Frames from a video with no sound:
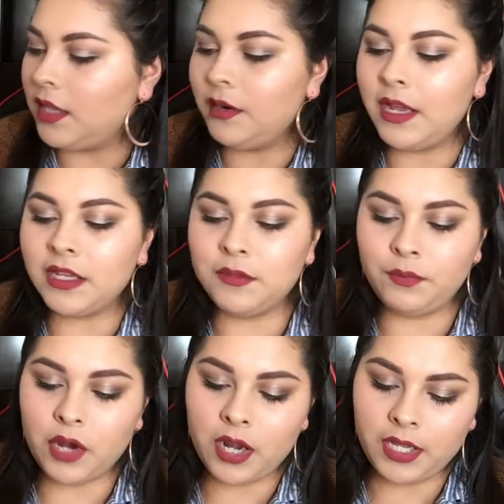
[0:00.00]
next
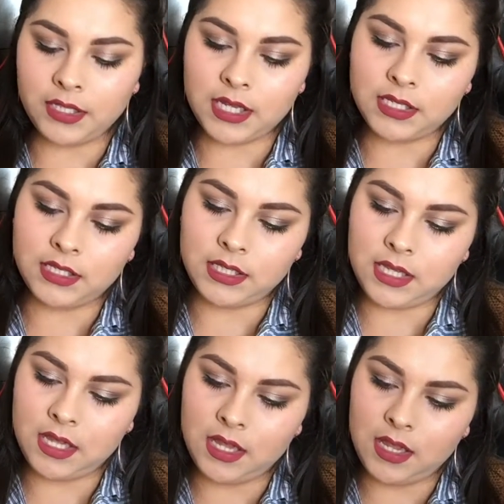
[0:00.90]
product is
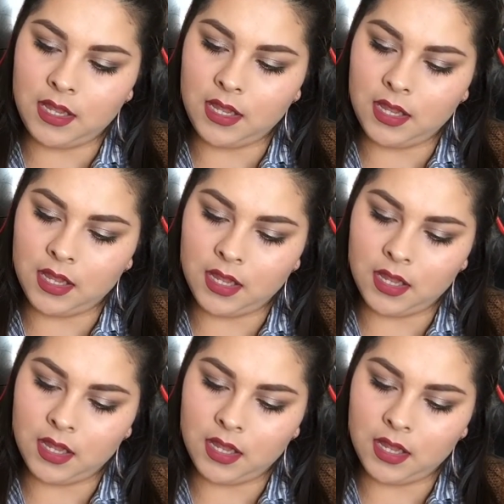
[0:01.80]
the